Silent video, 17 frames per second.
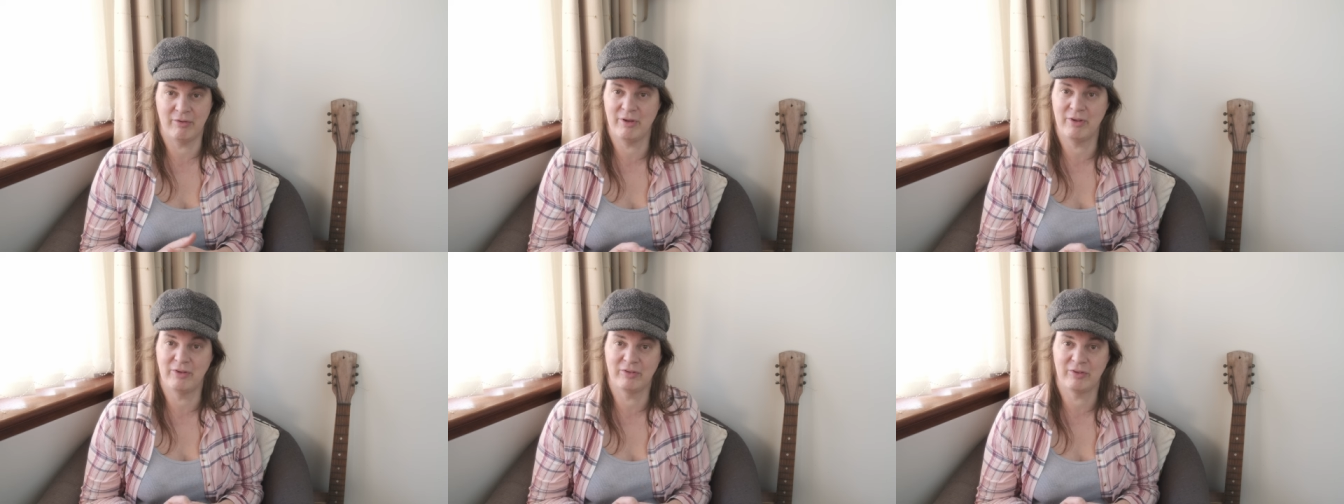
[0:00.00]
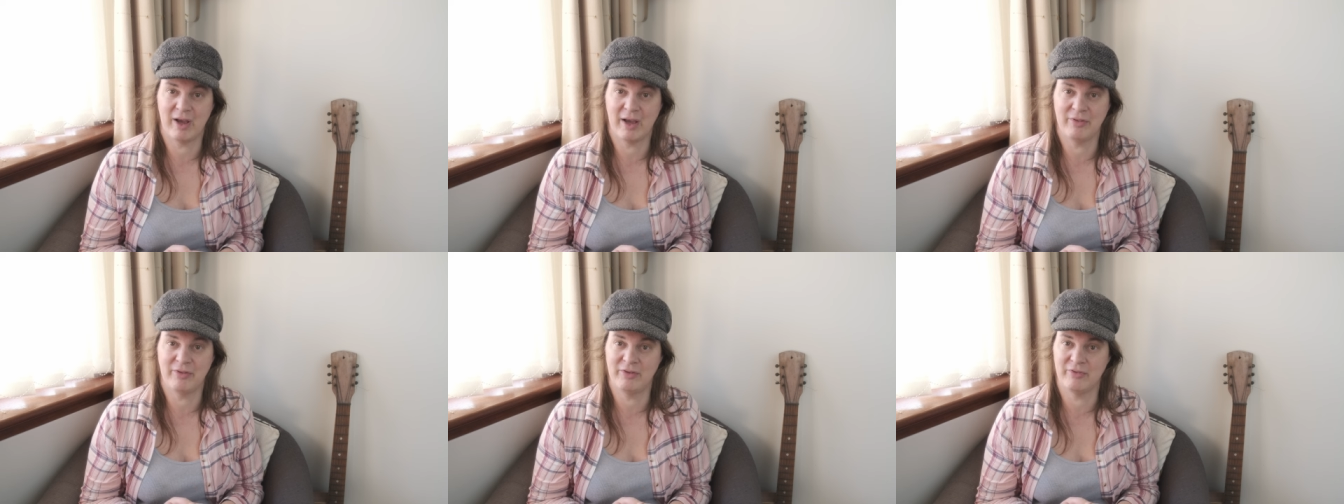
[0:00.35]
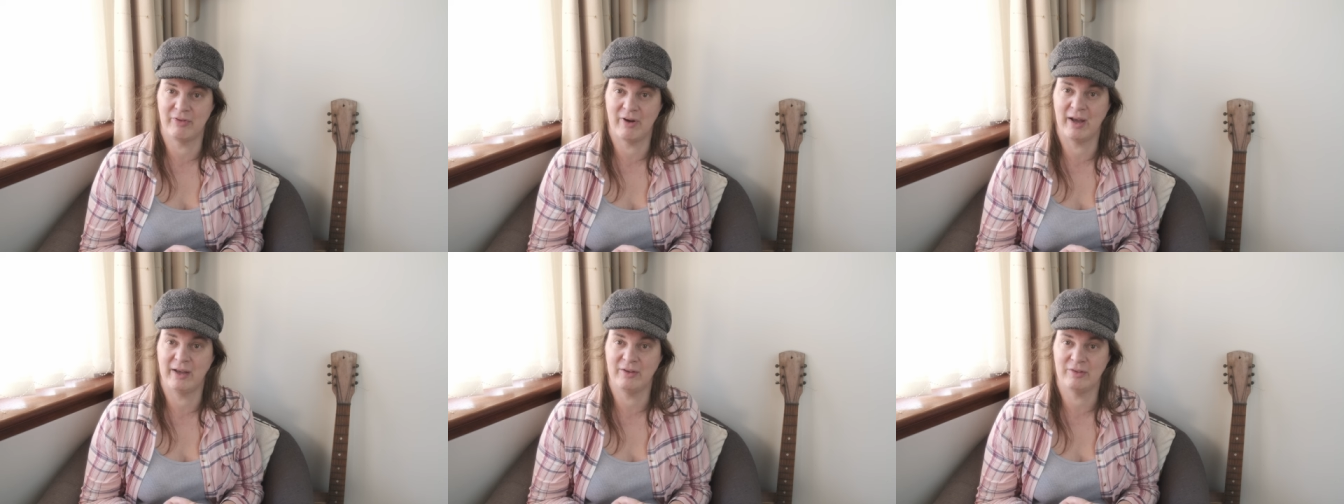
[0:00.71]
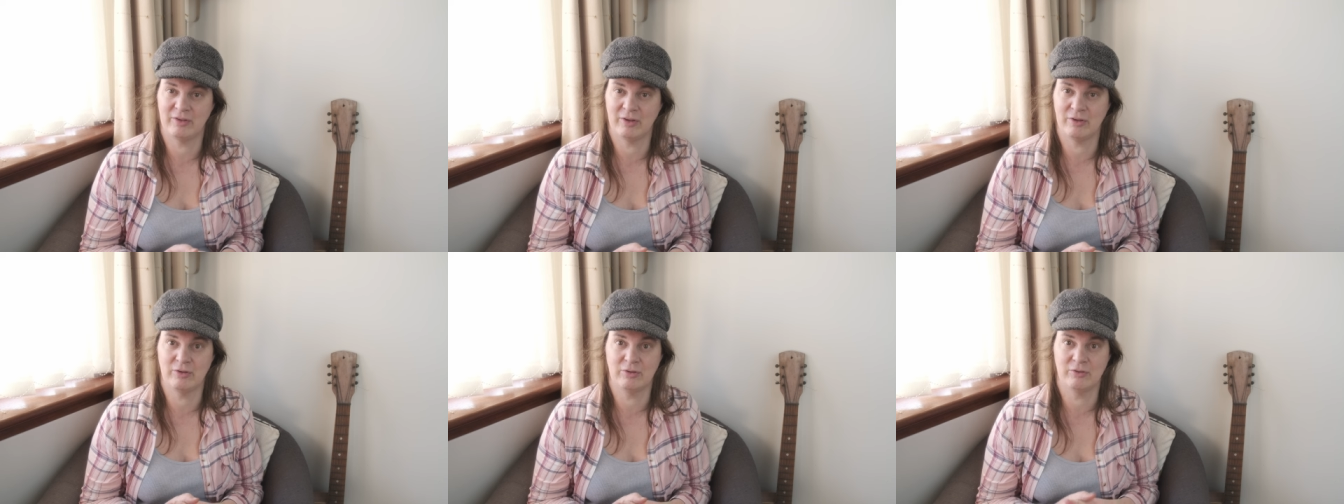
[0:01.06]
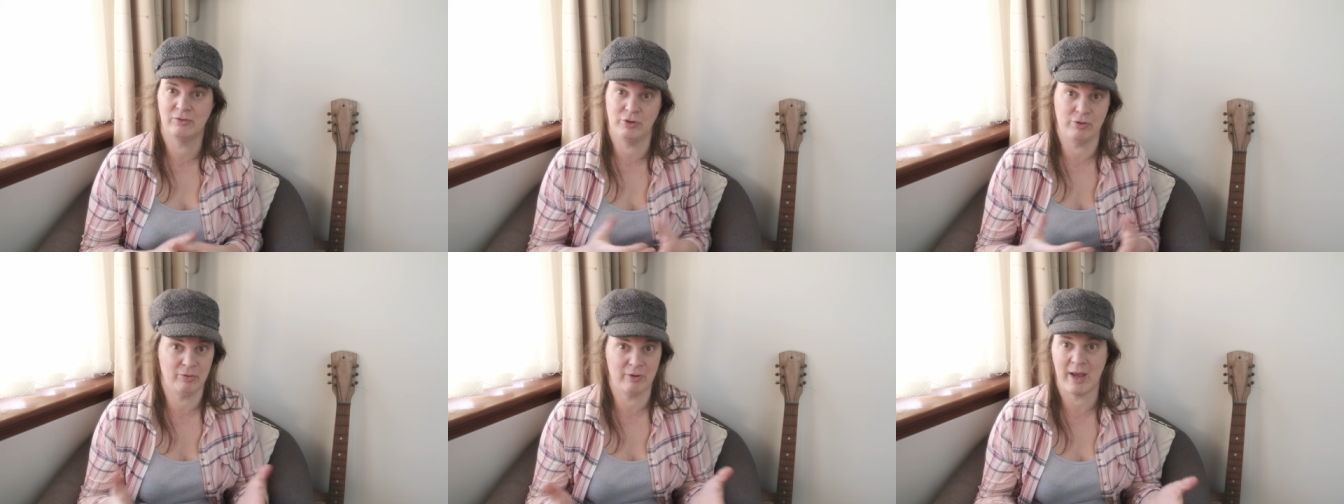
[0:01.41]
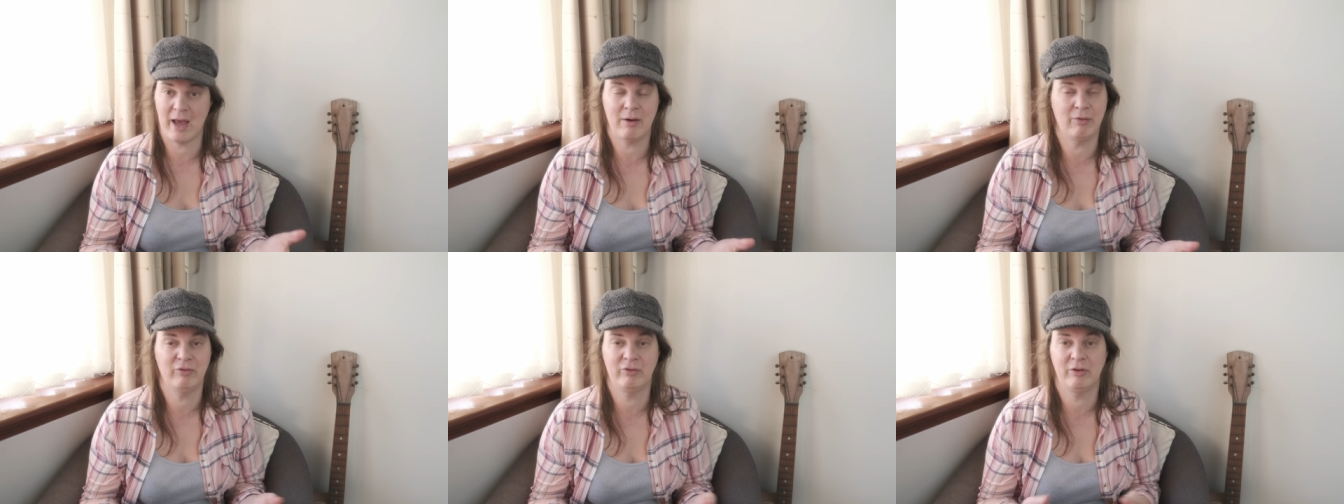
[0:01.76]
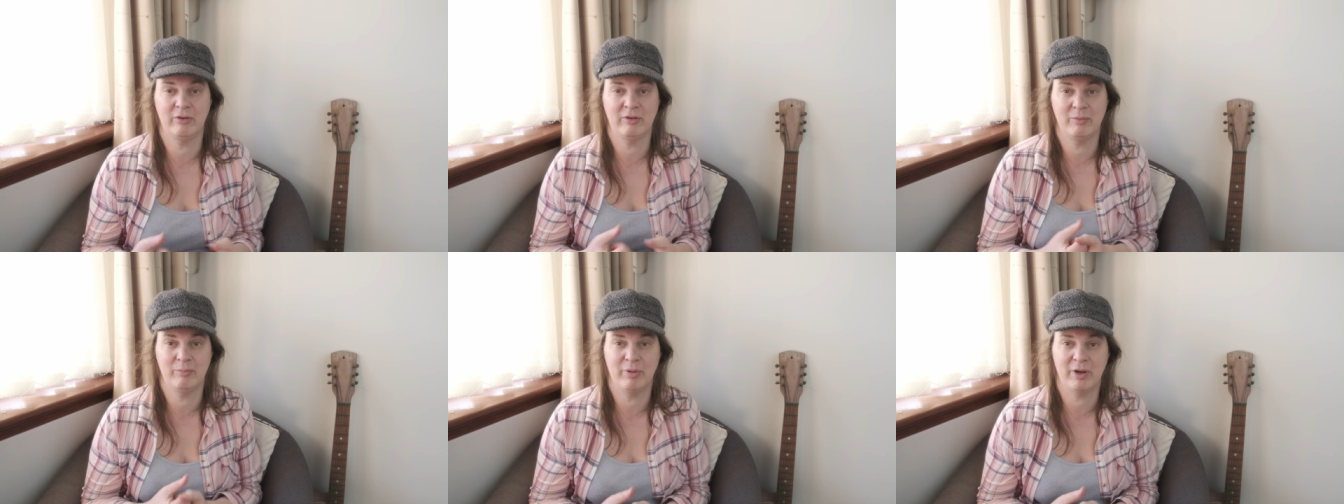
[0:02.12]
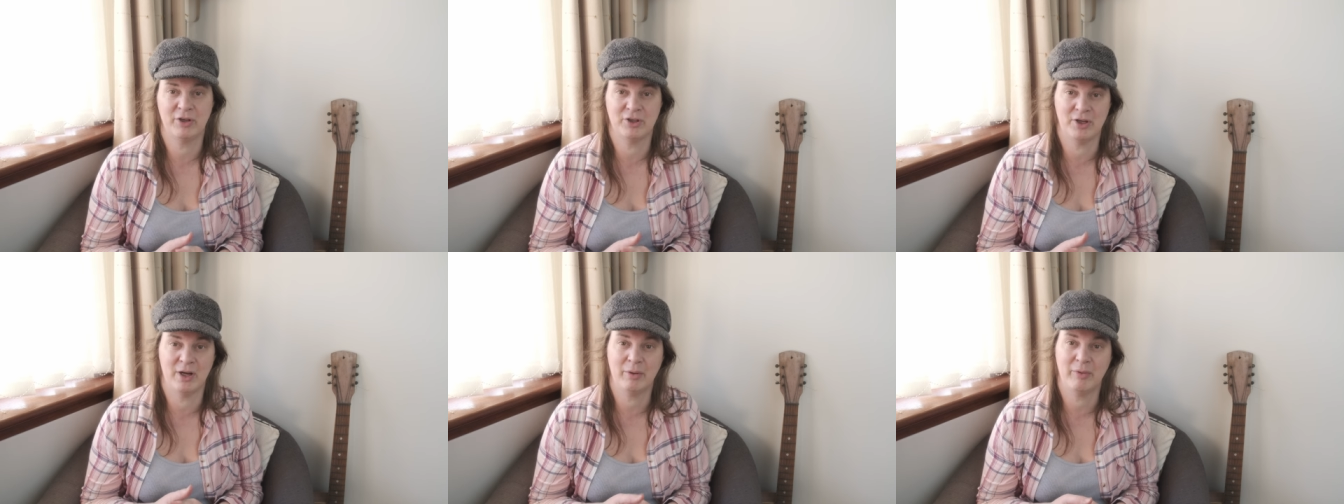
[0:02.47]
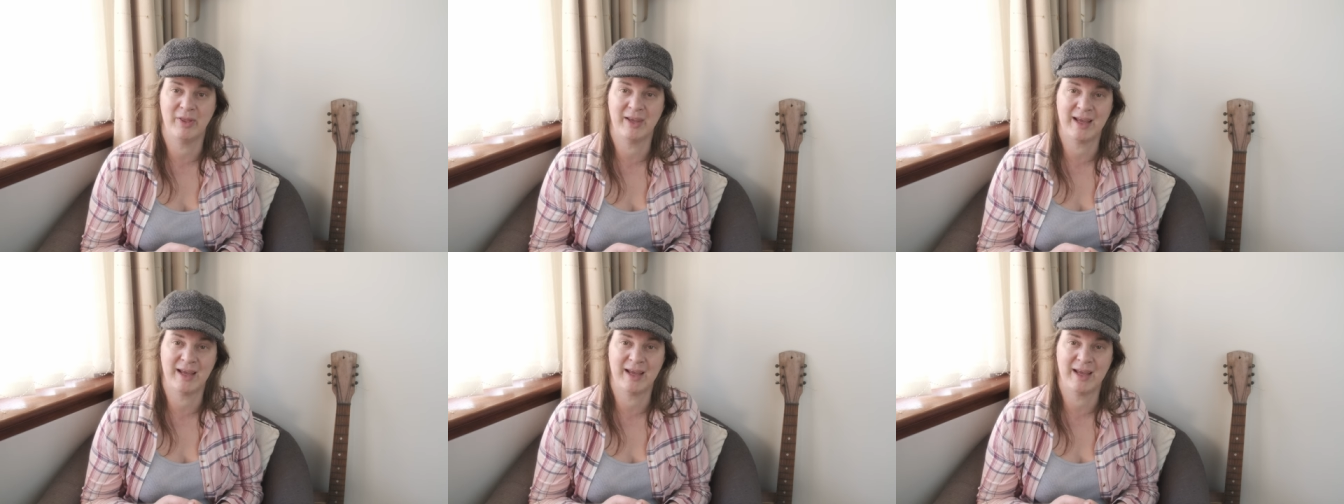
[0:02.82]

inside the device and you get a resulting picture. Now with a